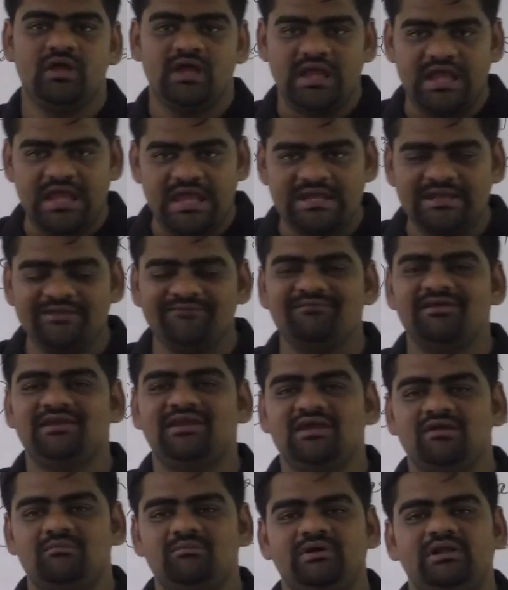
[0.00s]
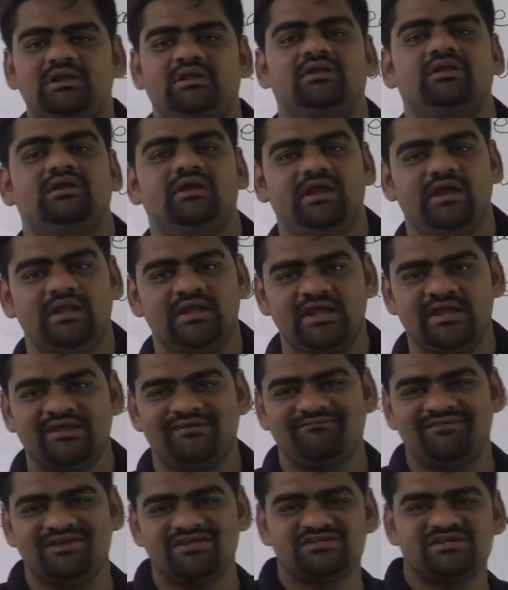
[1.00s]
any variable in an
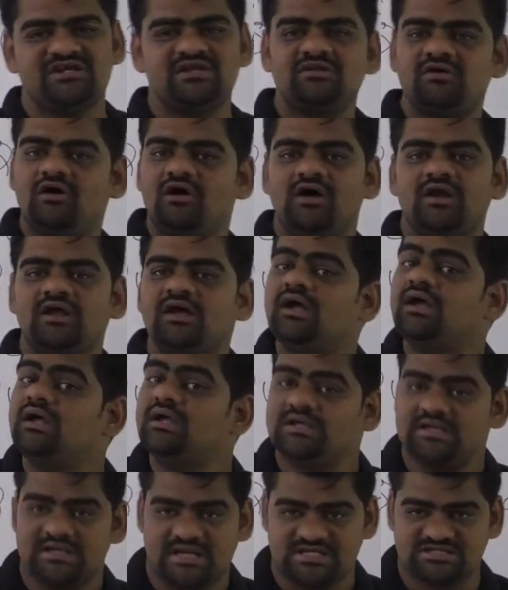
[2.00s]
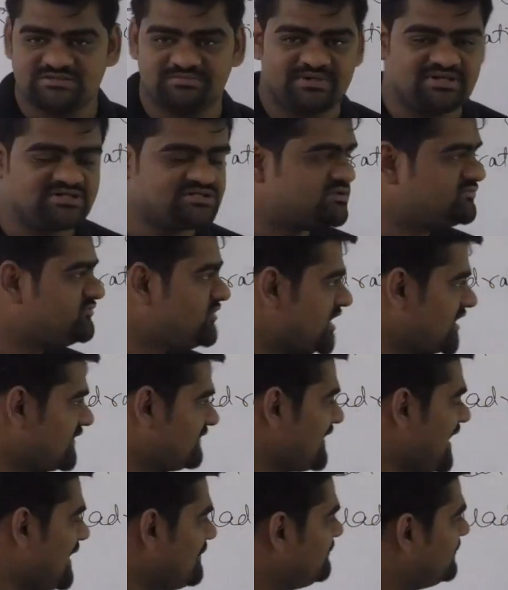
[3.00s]
equation or a expression. For
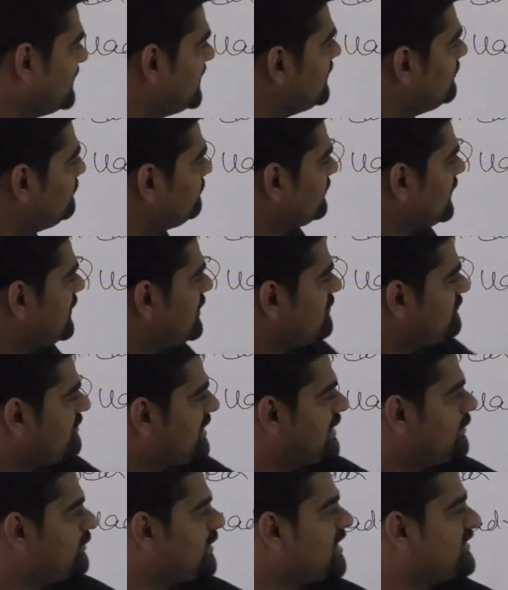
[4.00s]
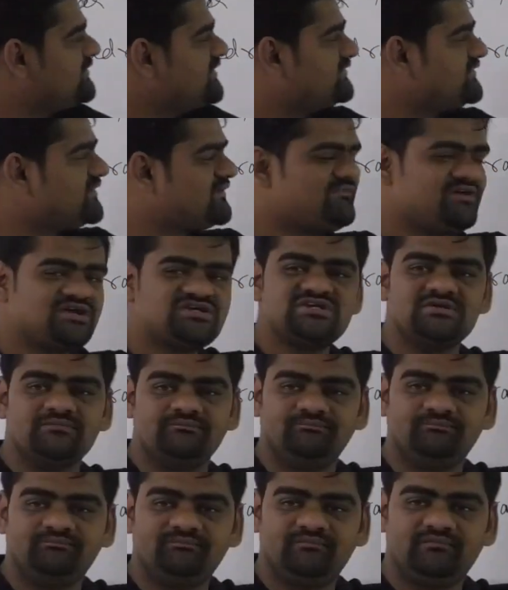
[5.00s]
example, when I look at this equation,
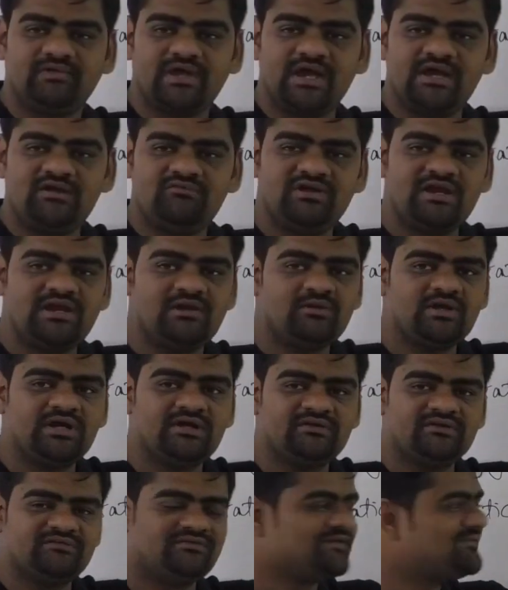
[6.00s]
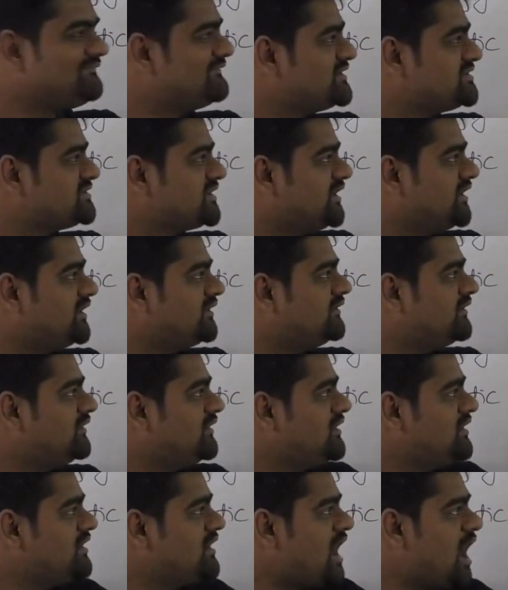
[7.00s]
right? When I look at this equation,
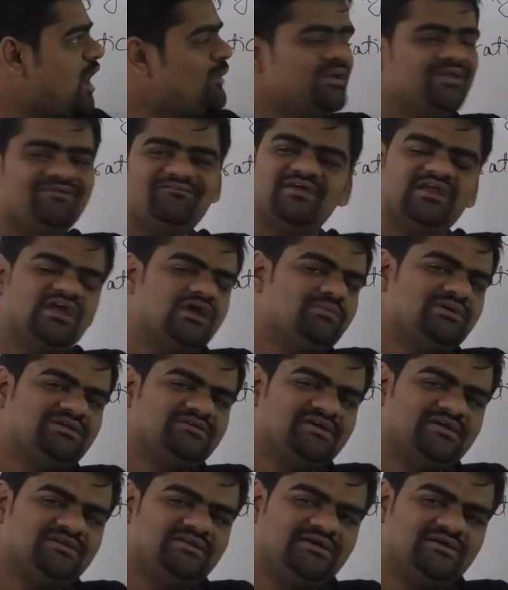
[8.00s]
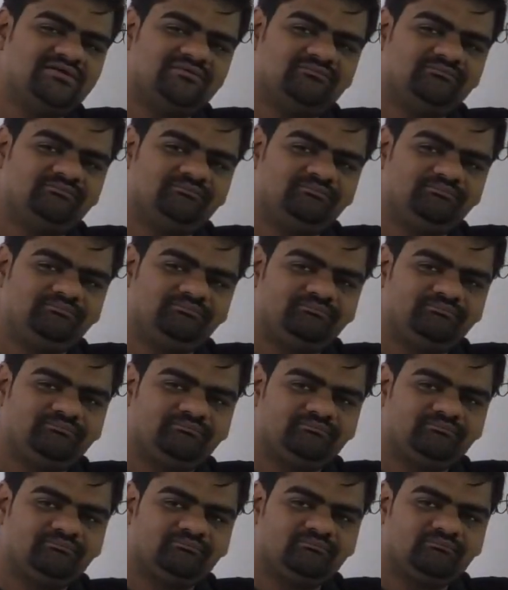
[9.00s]
how many variables are there?
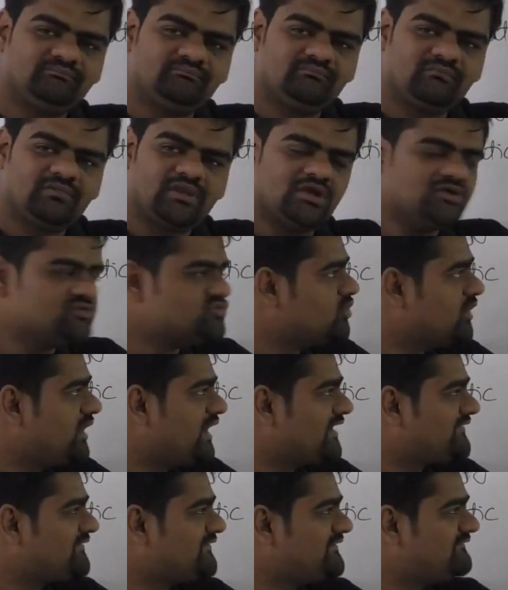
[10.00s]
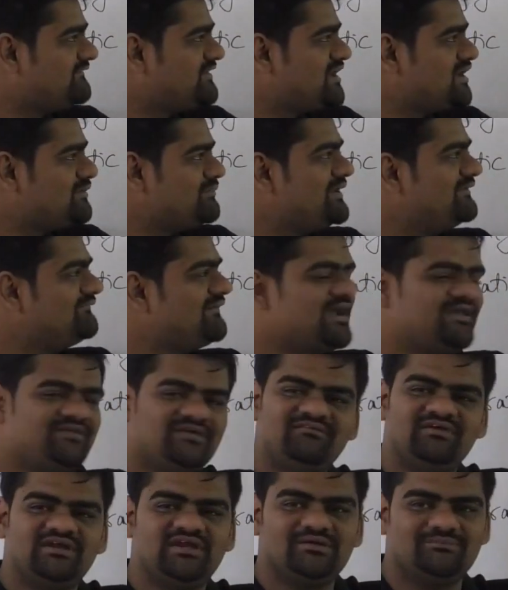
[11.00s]
So x is a variable, y is a
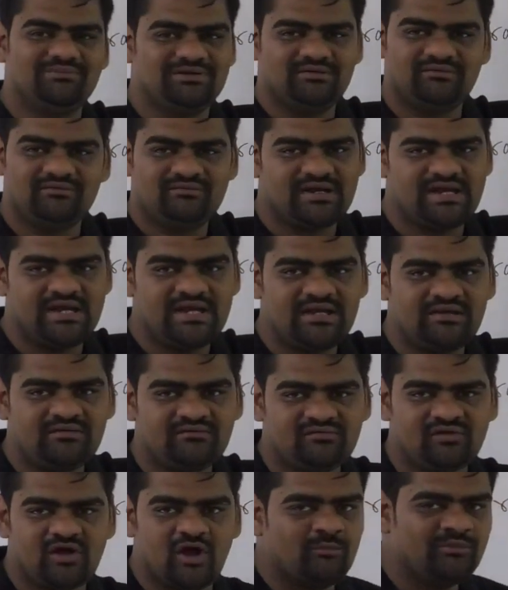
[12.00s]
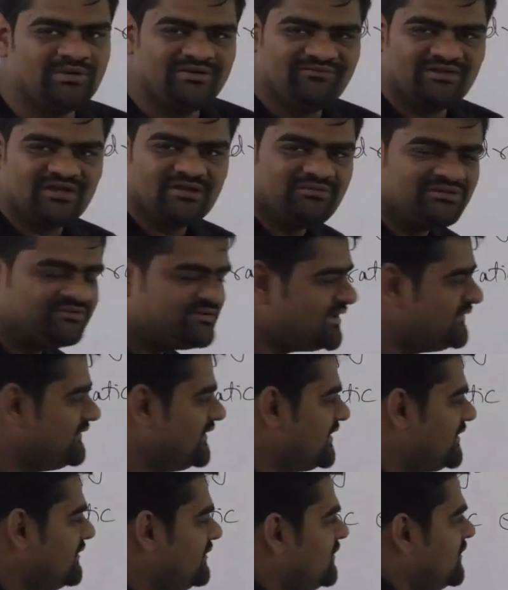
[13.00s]
variable, right? So how many variables are
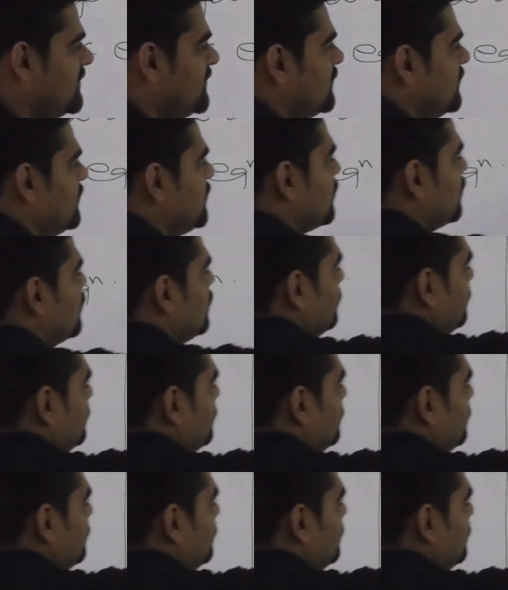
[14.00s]
there? 2.